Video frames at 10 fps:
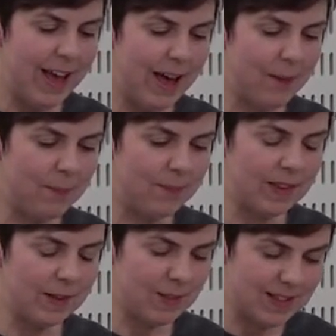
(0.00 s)

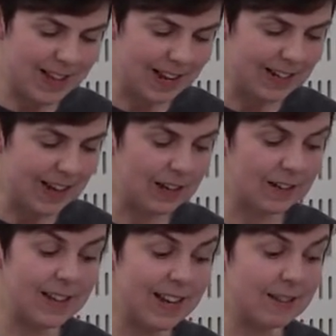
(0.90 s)
But the second angle
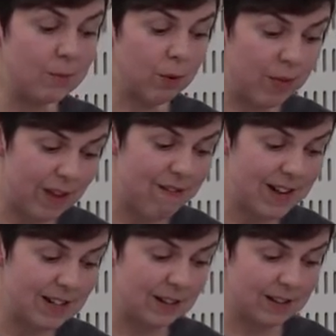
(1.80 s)
takes a more
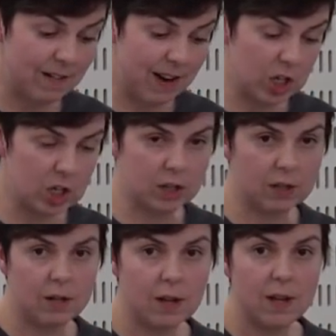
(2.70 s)
theoretical direction,
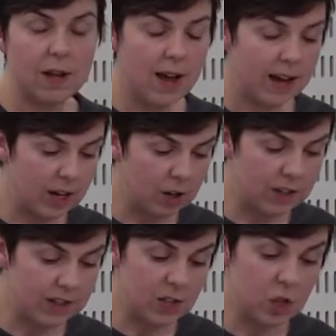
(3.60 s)
and it
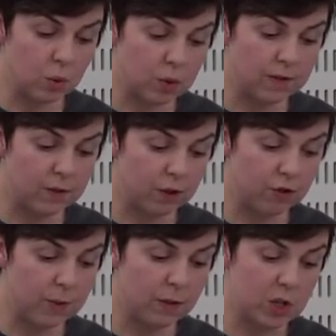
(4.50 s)
looks at the sorts of
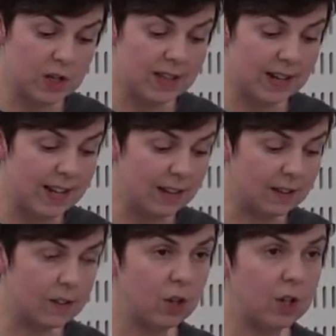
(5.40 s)
contributions that legal
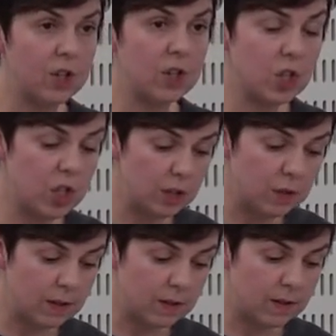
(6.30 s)
scholars and
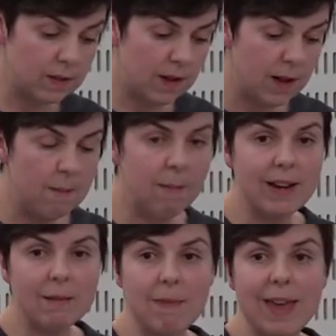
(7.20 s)
students
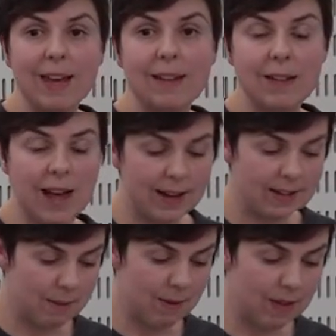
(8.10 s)
might make to
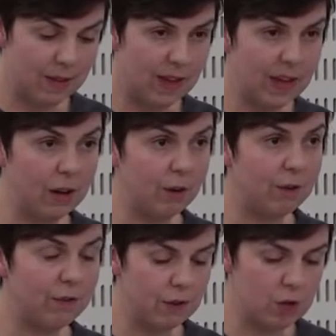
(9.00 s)
academic thinking
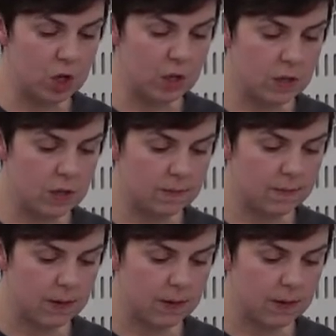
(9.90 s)
on futures.